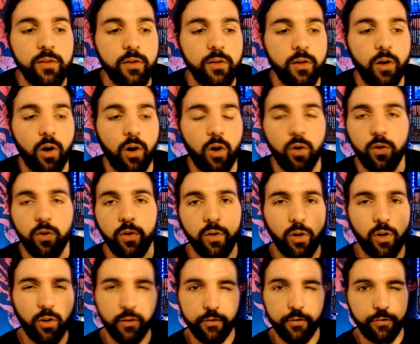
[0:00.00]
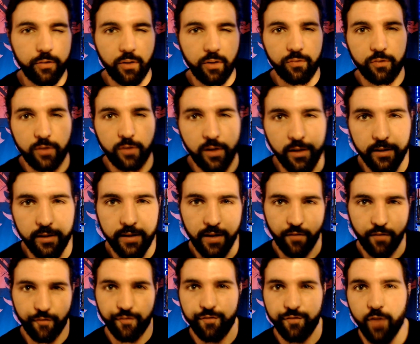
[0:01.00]
All this stuff's going to kind of
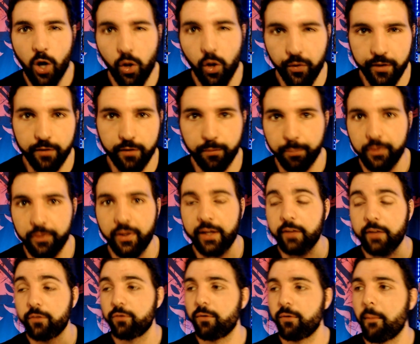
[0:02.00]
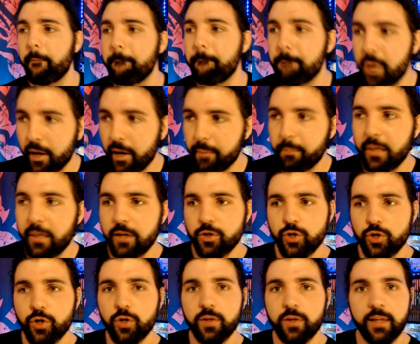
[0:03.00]
fall into place. But make
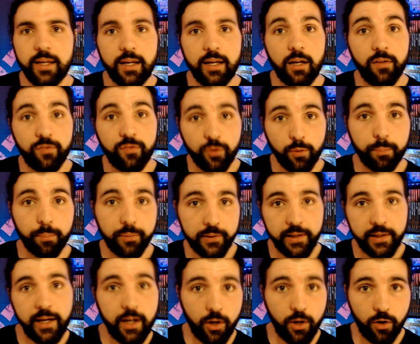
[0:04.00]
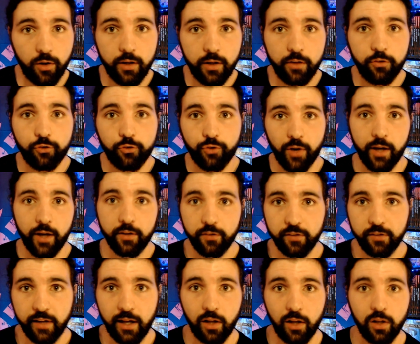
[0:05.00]
sure that if your player is trying to
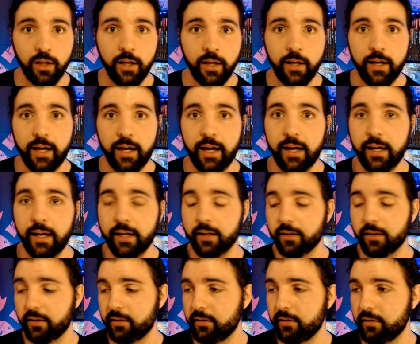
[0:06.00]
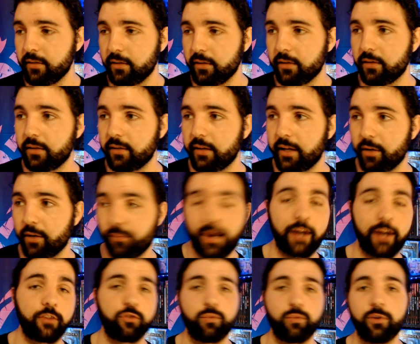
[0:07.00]
tell a
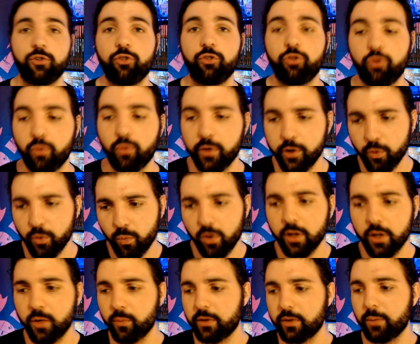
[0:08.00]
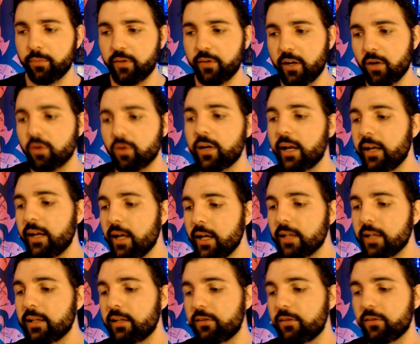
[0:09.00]
rags to riches story, you're working with them. Say, okay,
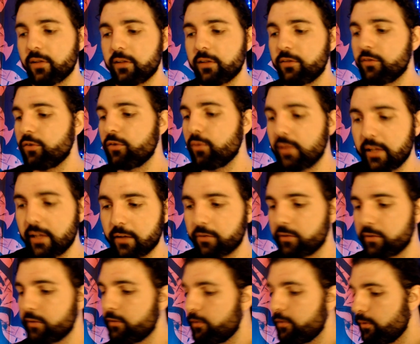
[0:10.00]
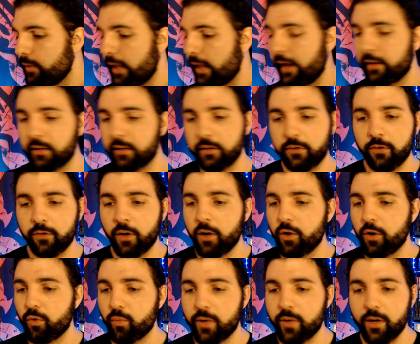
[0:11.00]
let's do this, let's do that, let's
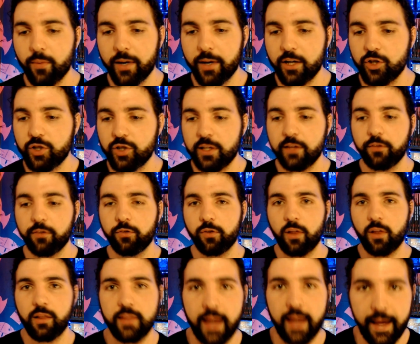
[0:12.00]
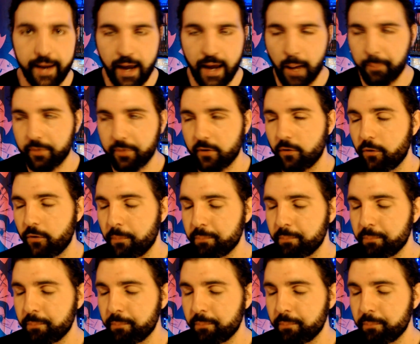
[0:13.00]
rearrange this so that happens.